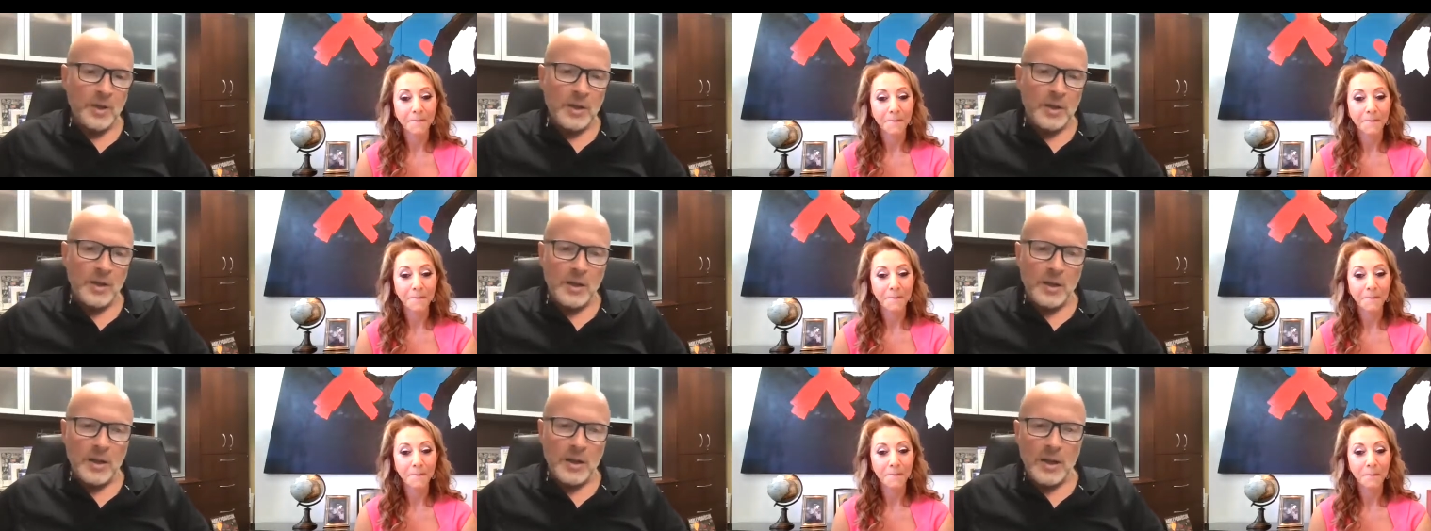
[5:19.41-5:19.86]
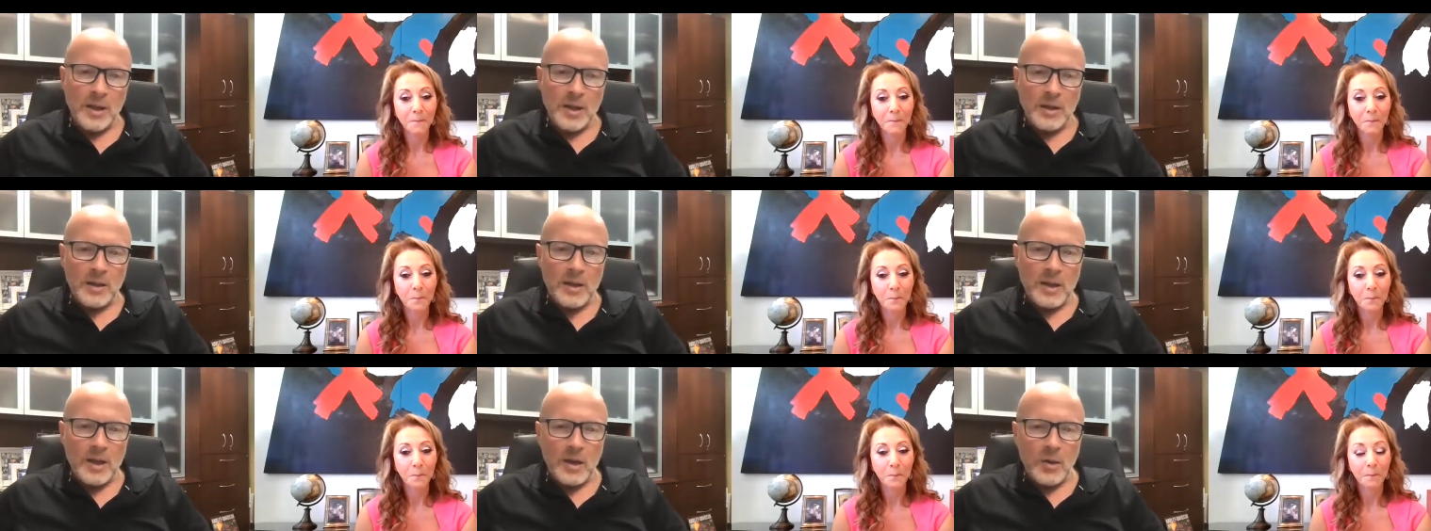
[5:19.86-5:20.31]
Speaker 1: and
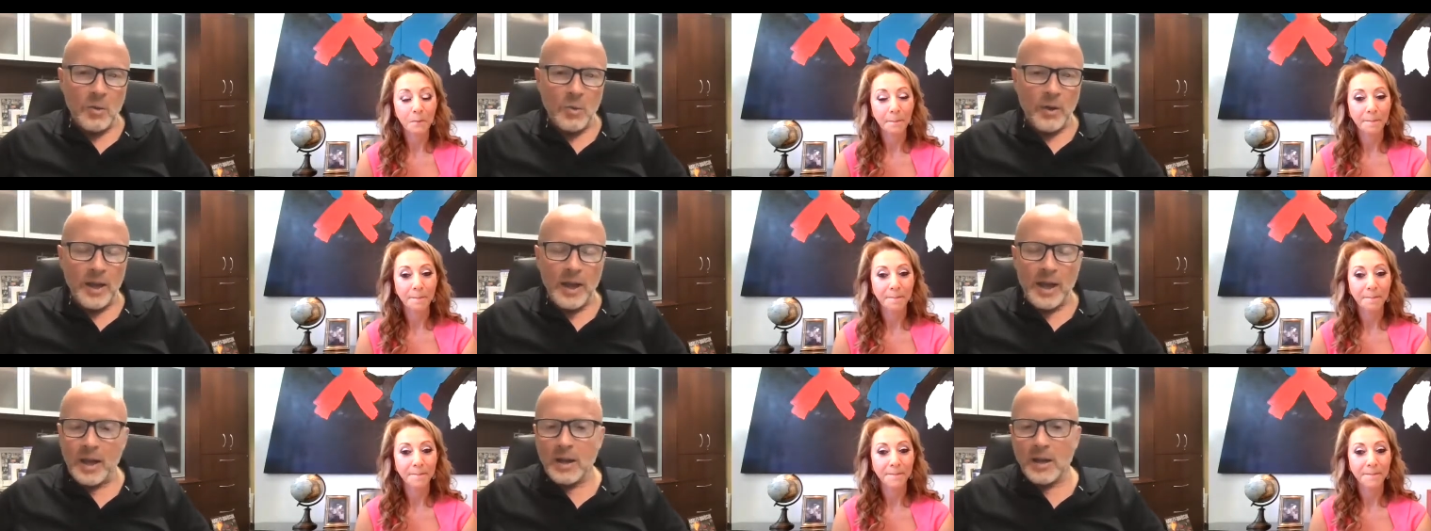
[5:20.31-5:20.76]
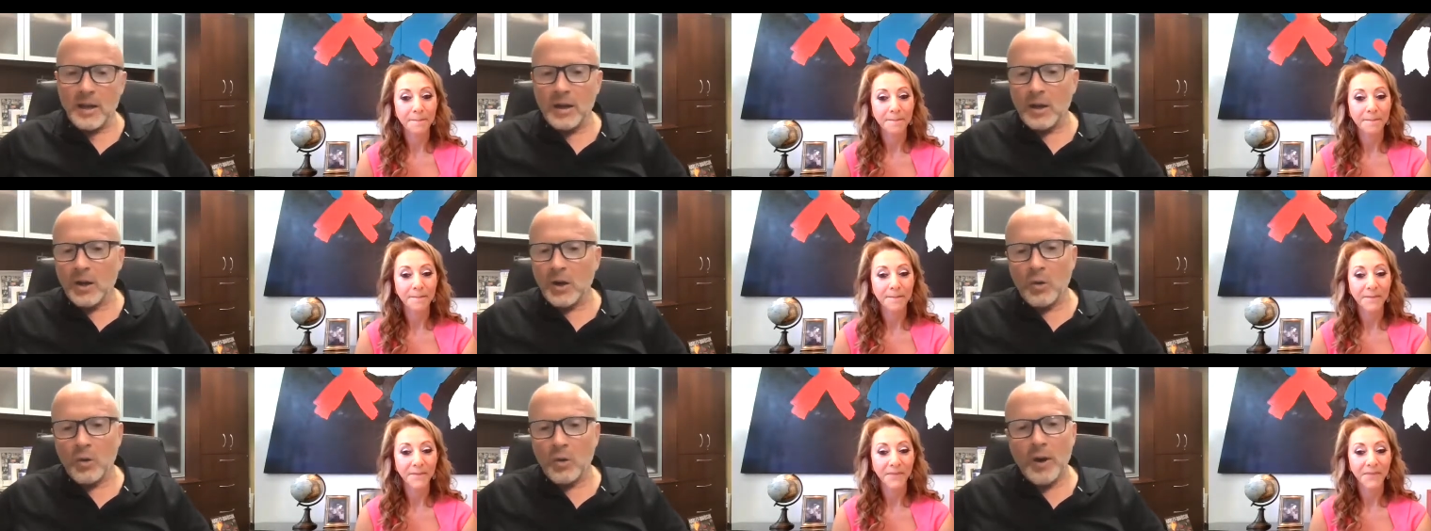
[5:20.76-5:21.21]
uh, we had an
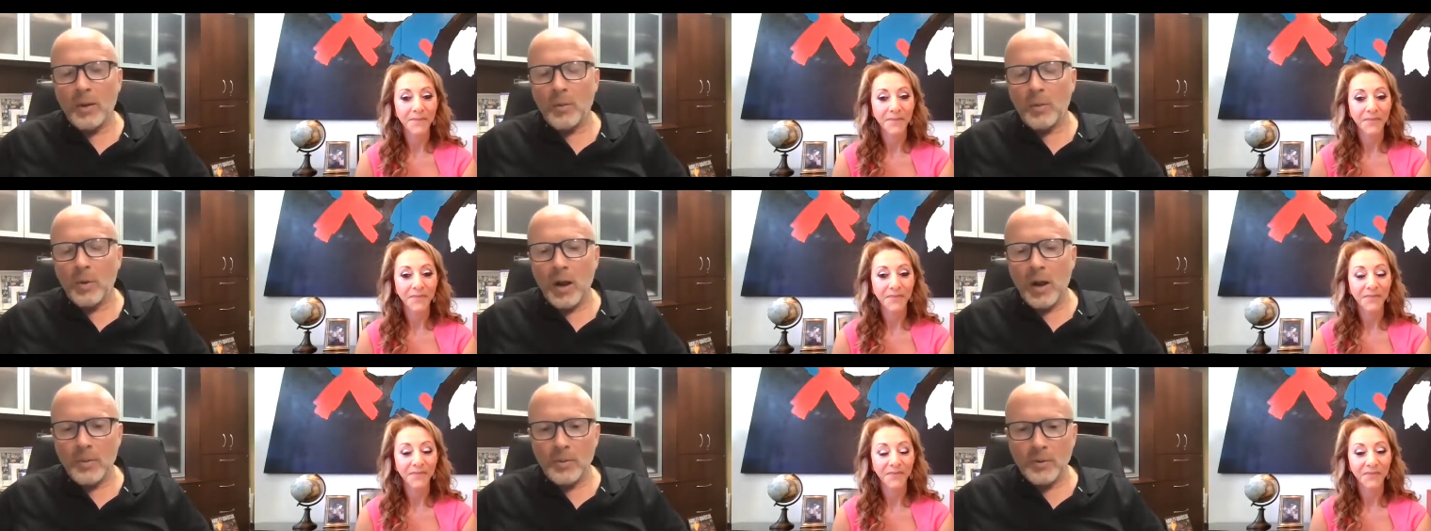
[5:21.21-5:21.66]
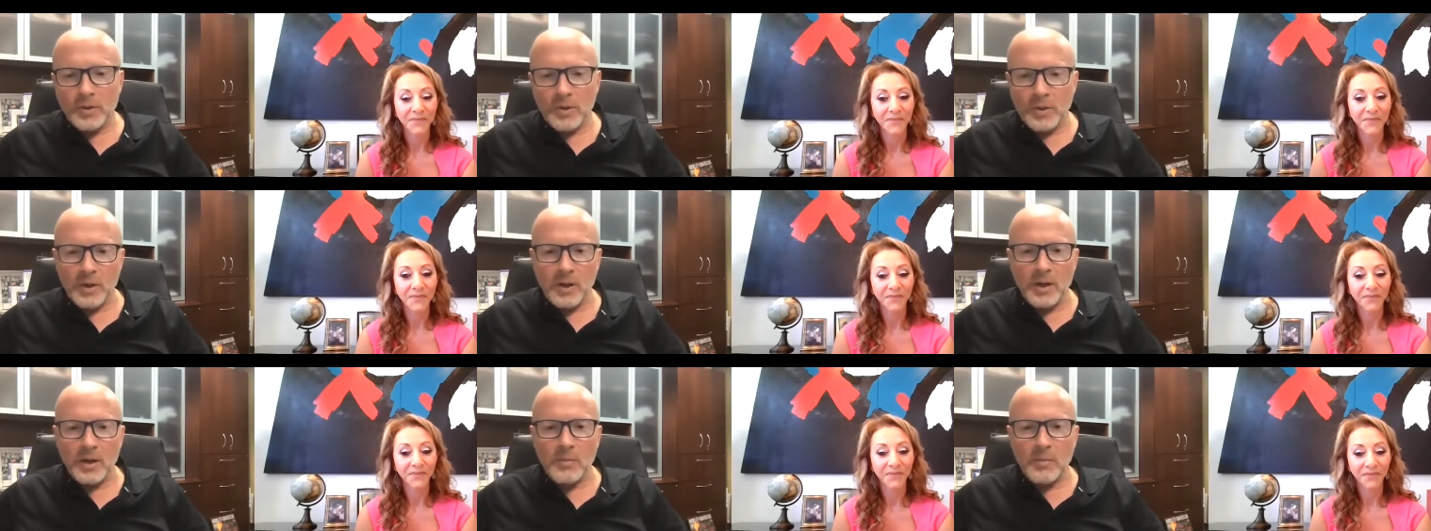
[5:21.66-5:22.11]
incredible
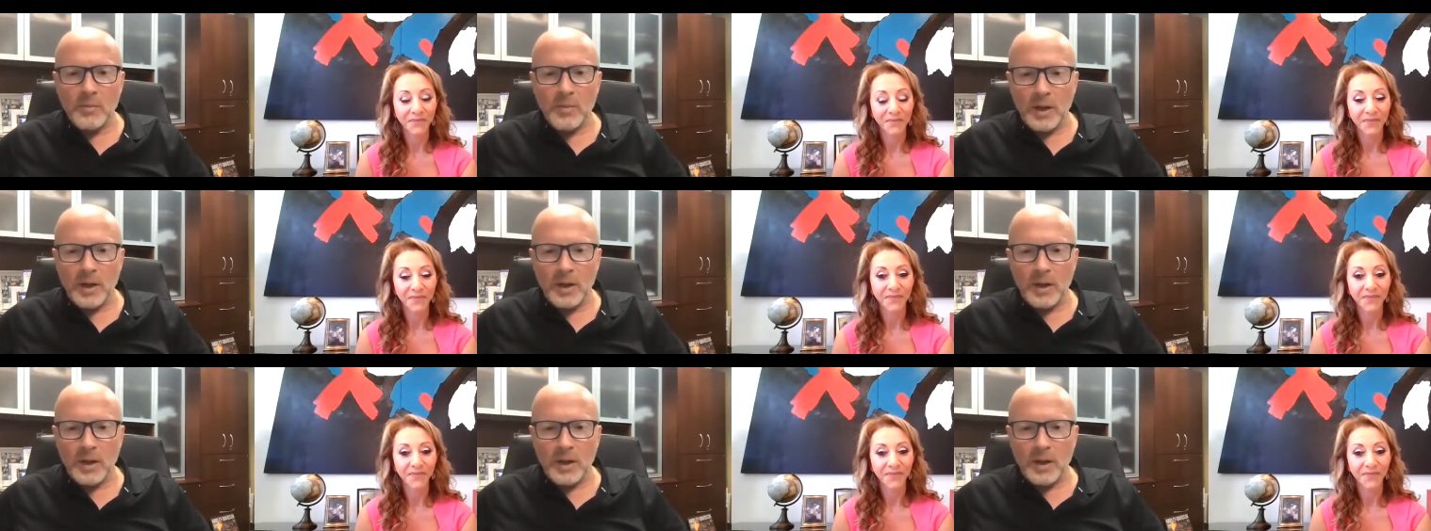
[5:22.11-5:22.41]
opportunity to meet